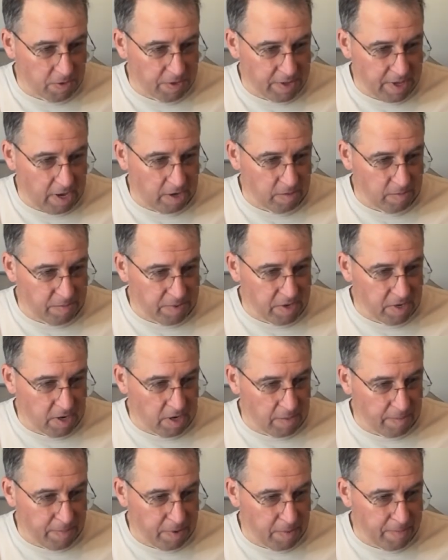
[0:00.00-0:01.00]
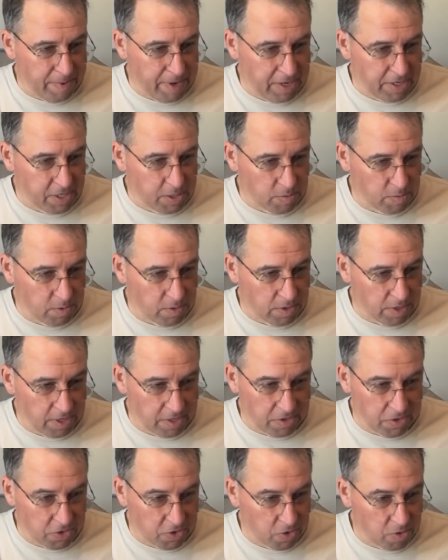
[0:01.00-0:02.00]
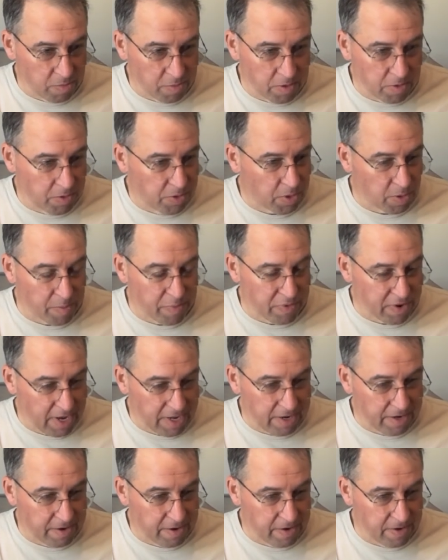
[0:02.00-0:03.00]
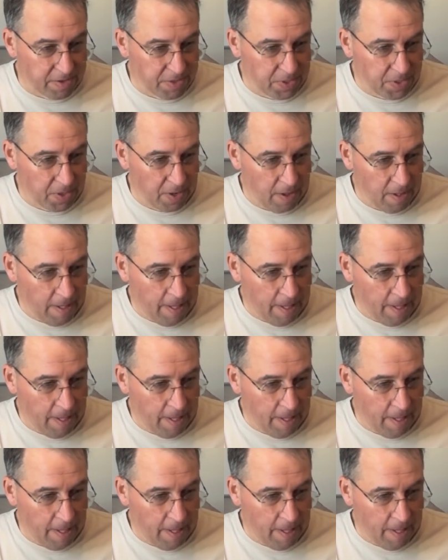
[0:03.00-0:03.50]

without being perpetual consumers or predators.